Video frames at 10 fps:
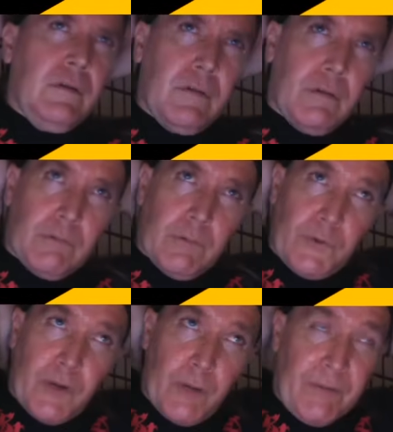her
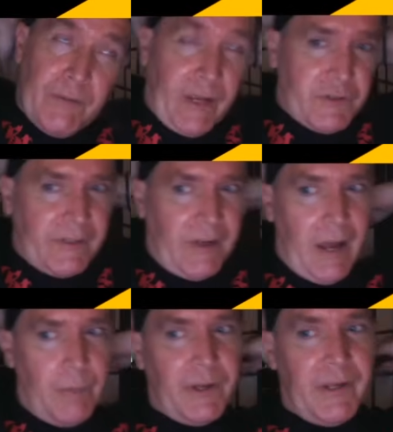world Army Fraction
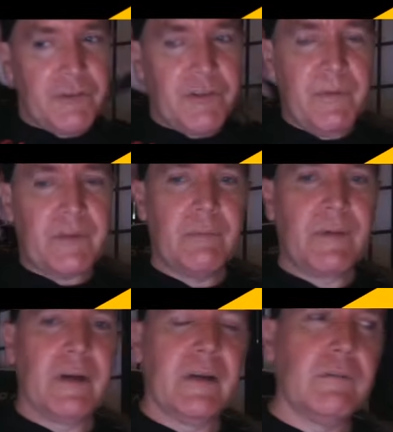comrade, she'd become
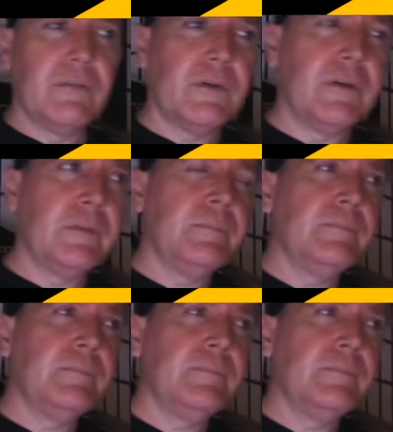kind of a uh,